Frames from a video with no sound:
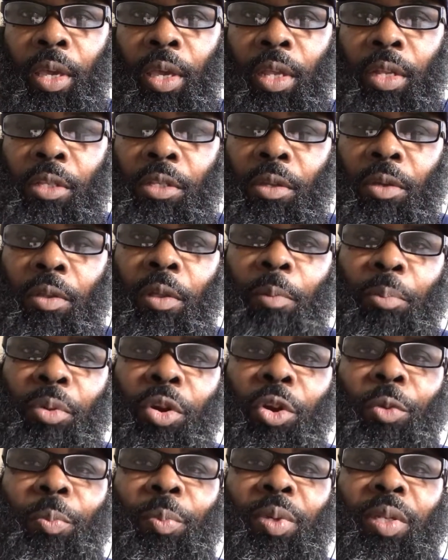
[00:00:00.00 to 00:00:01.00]
And so the
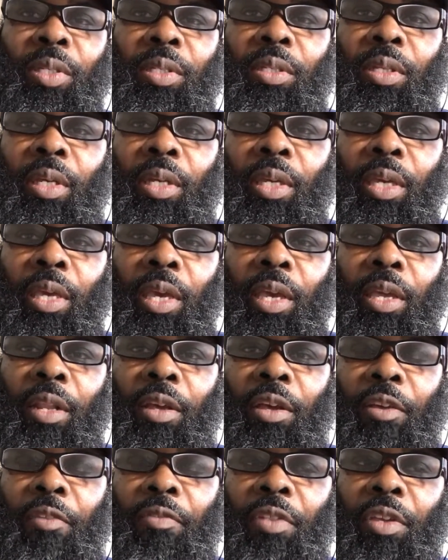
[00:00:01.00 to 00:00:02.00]
purpose, again,
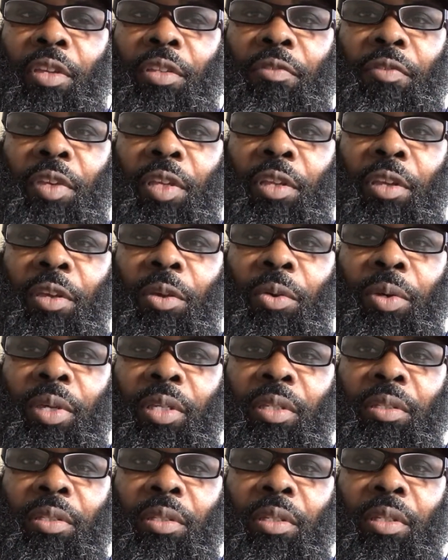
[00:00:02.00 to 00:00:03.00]
of this video
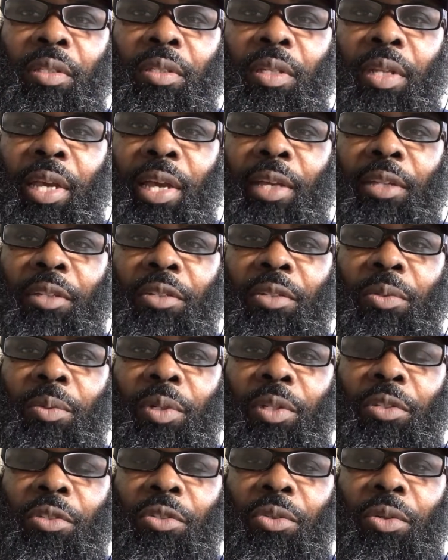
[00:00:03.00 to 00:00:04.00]
is, is not to
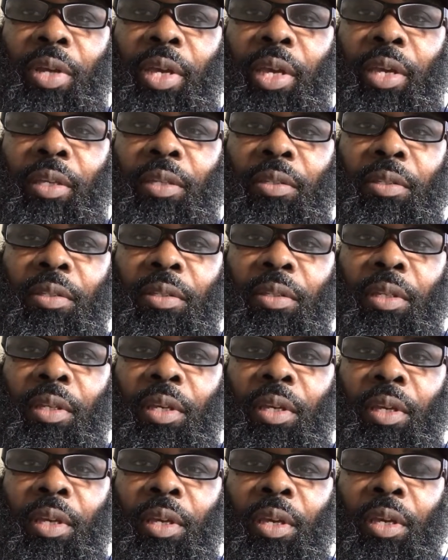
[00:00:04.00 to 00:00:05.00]
address
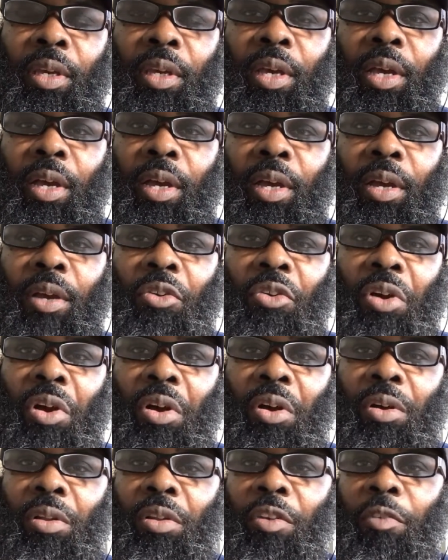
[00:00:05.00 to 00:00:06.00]
uh,
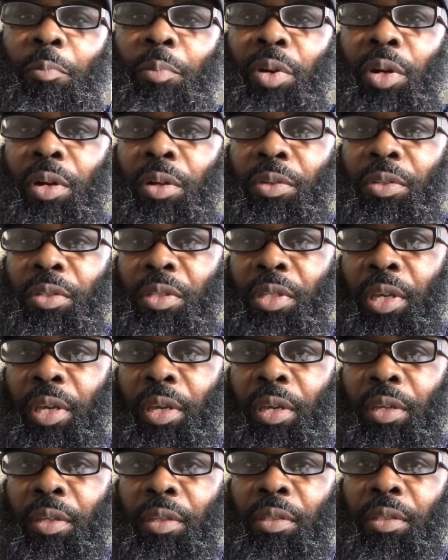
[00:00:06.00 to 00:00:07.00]
all of Paul's
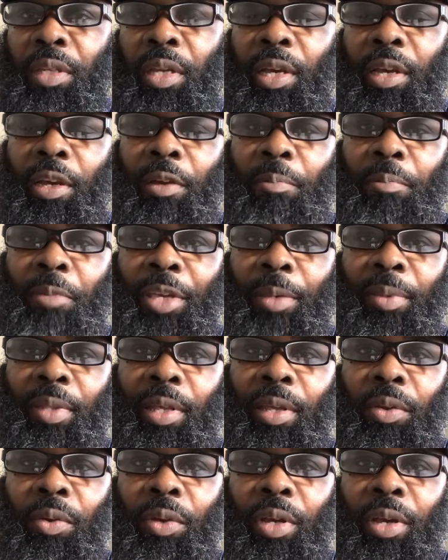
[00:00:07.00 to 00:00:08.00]
sayings. Uh, maybe
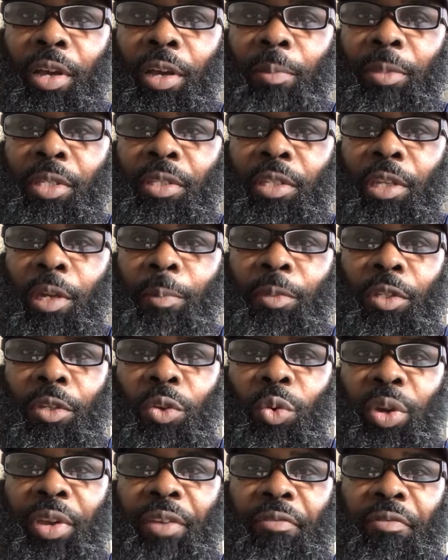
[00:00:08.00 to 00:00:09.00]
that'll come in
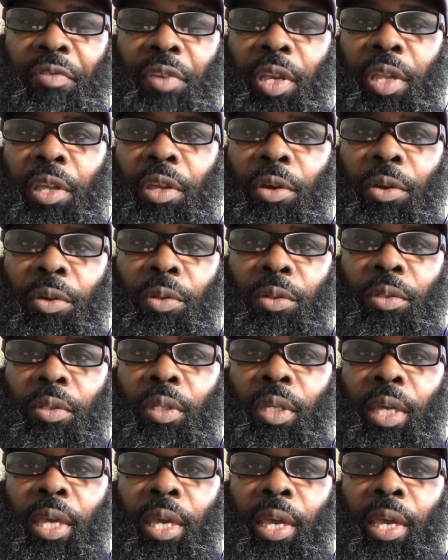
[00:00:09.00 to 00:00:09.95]
subsequent videos.